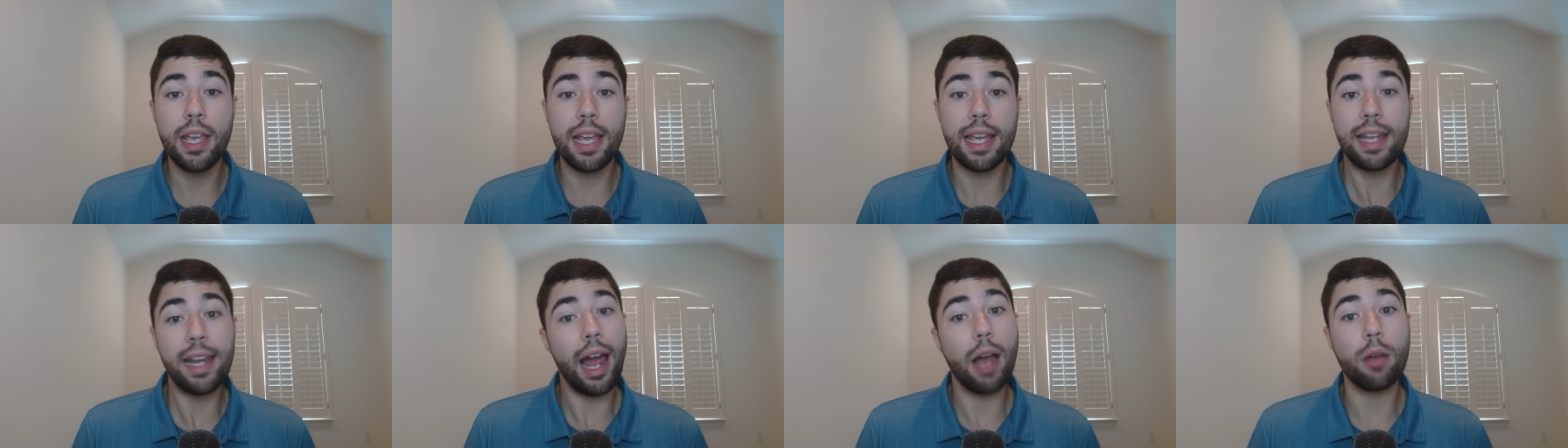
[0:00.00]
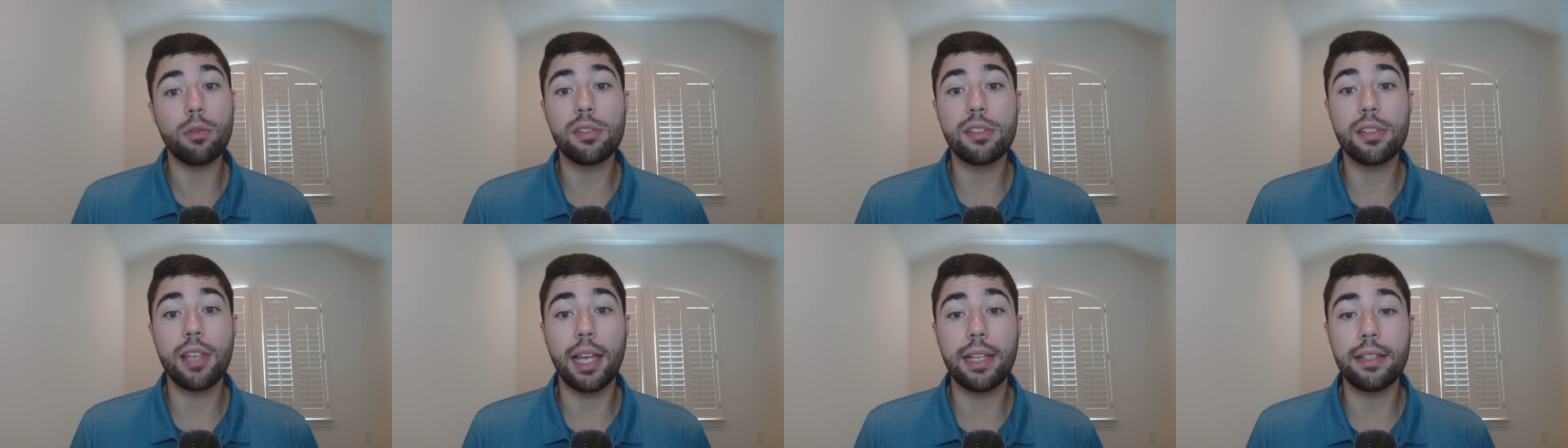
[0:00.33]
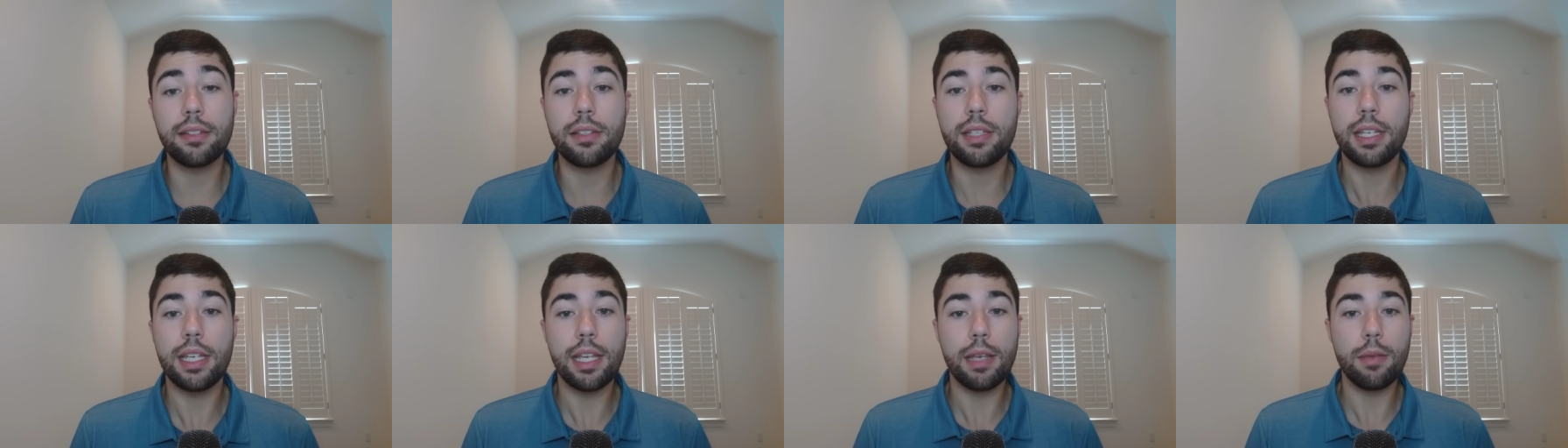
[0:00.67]
an
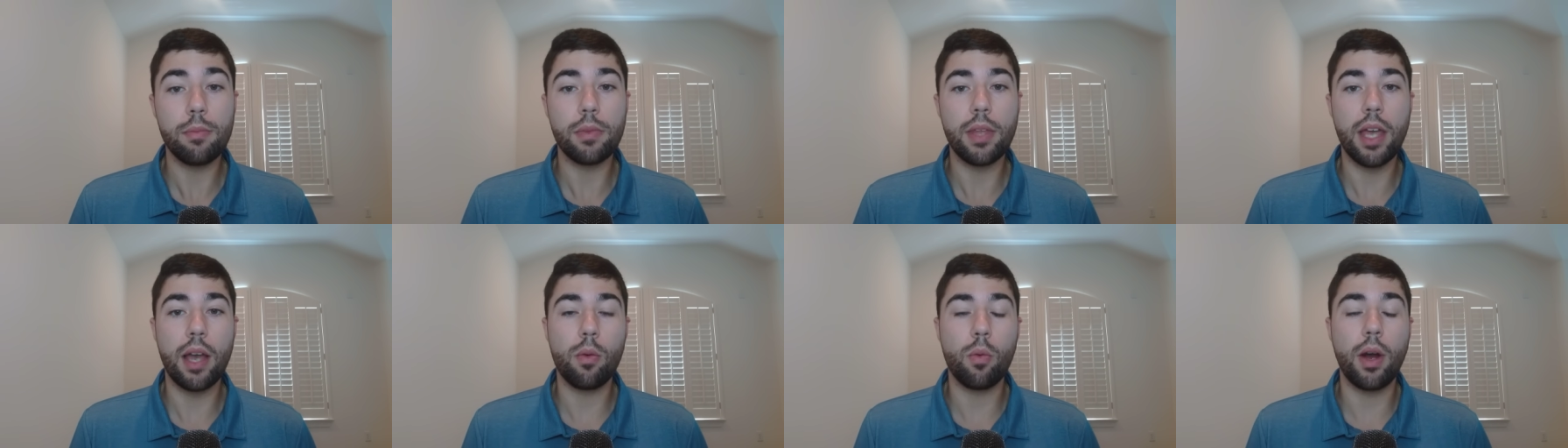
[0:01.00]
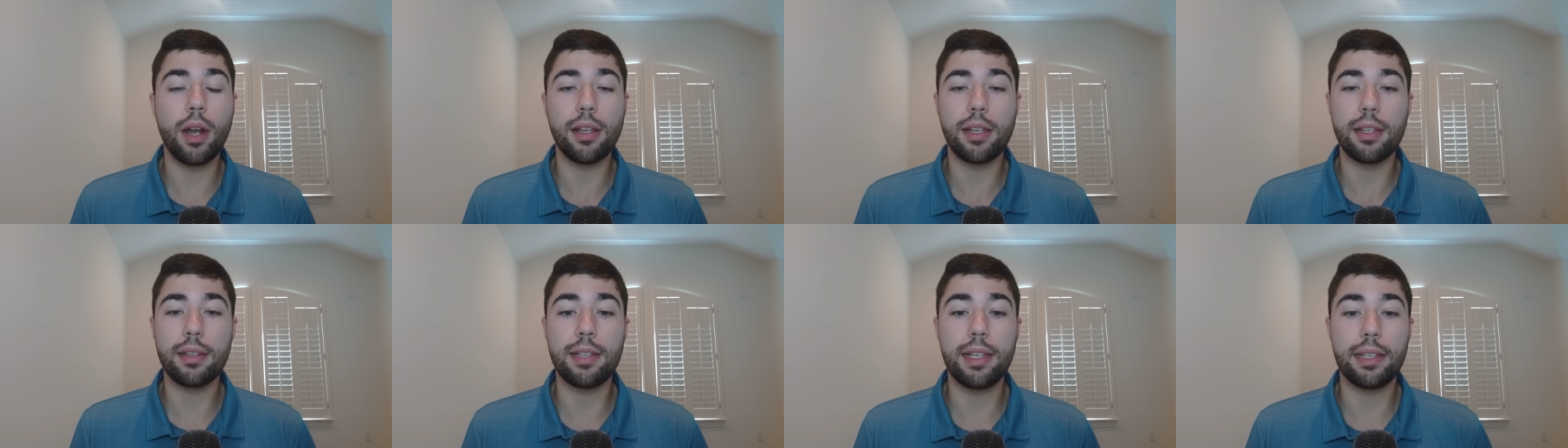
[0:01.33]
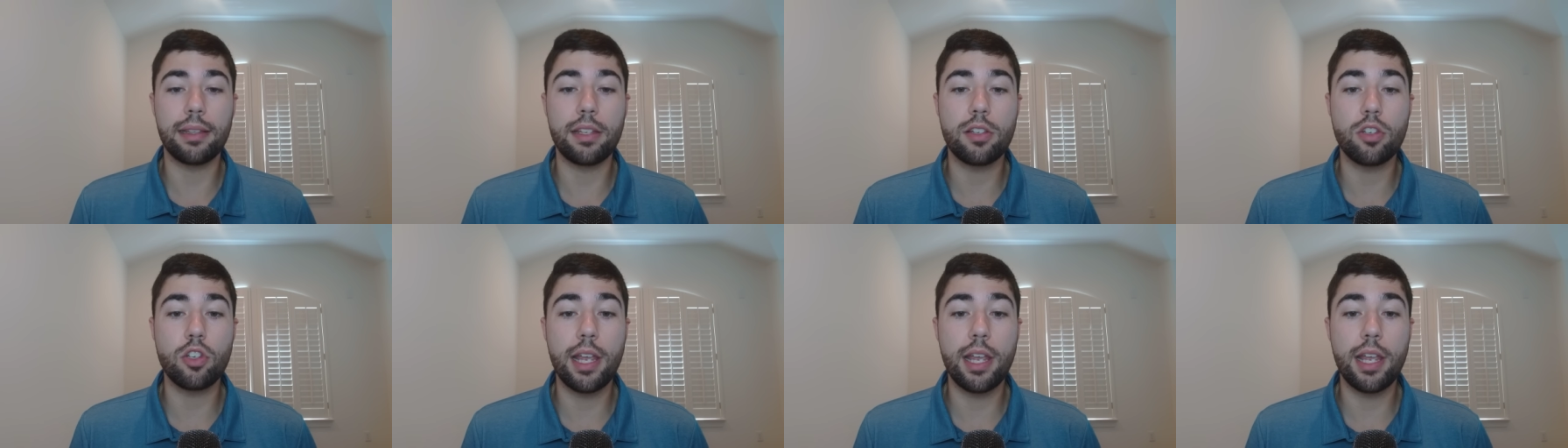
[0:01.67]
outside team that wanted to
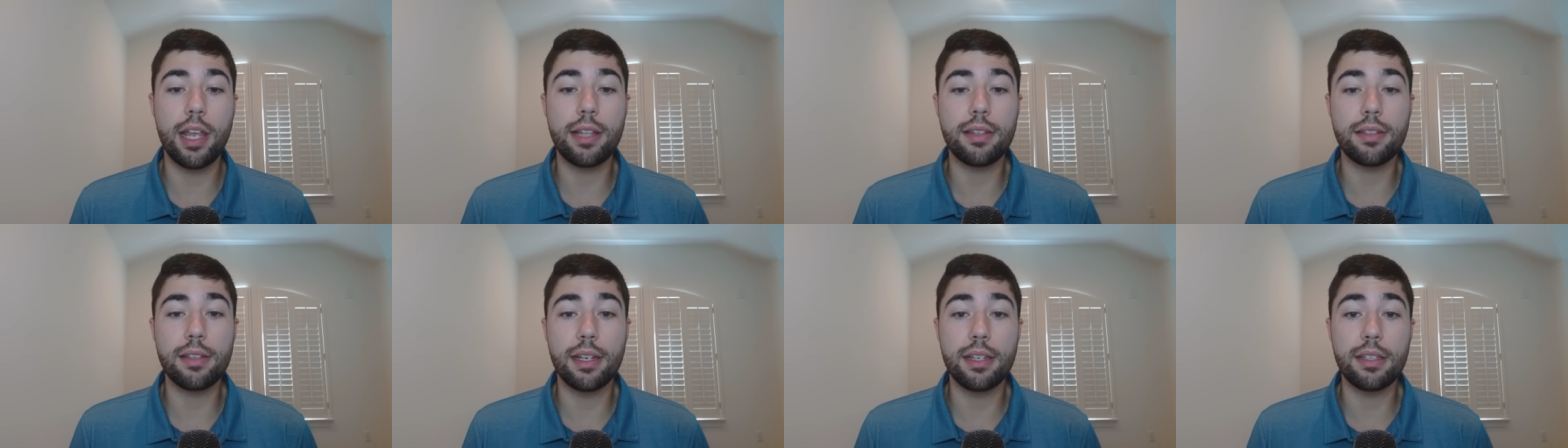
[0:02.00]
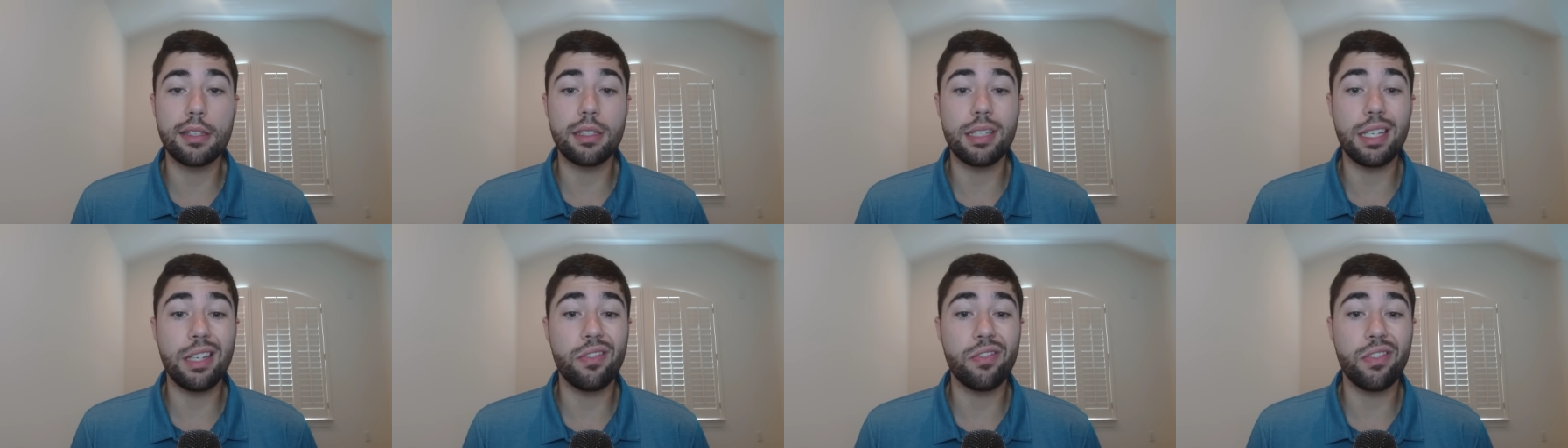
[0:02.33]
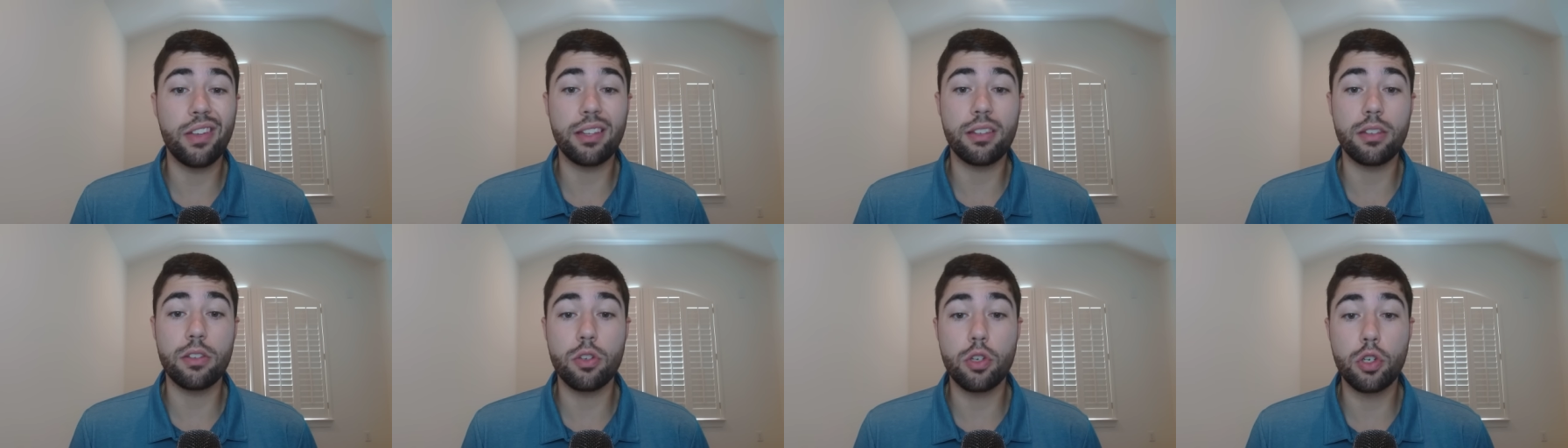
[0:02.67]
take the chance on his
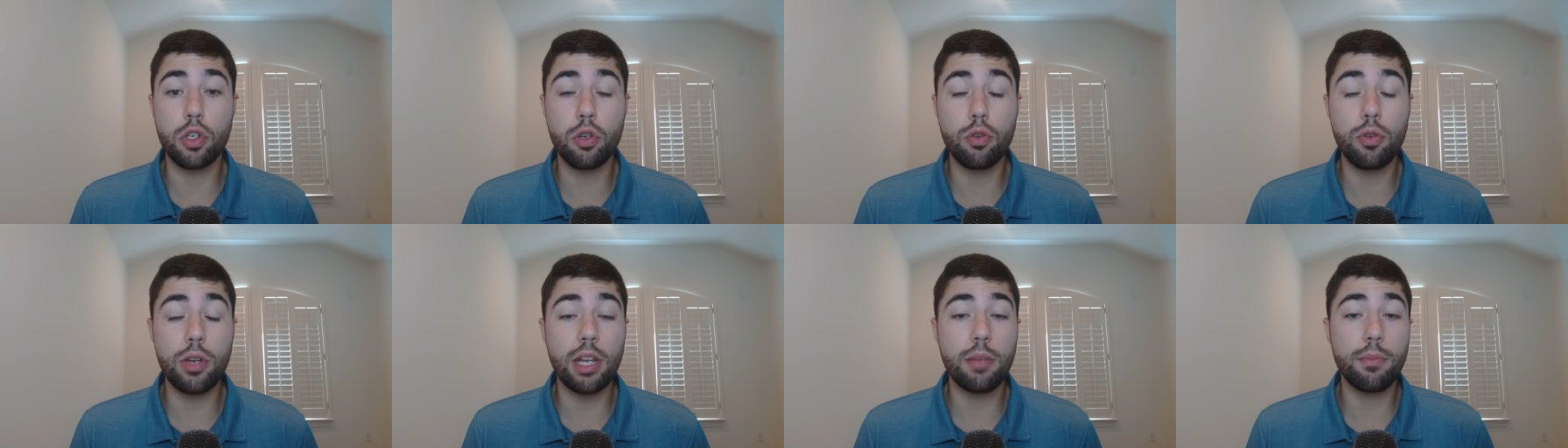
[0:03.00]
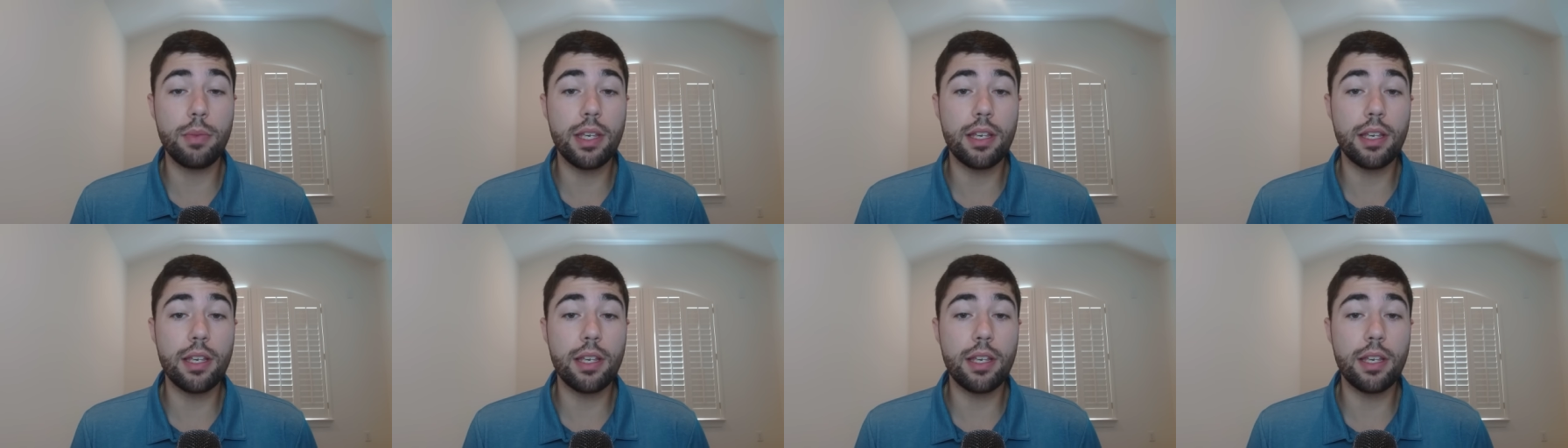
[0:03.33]
defense and shooting,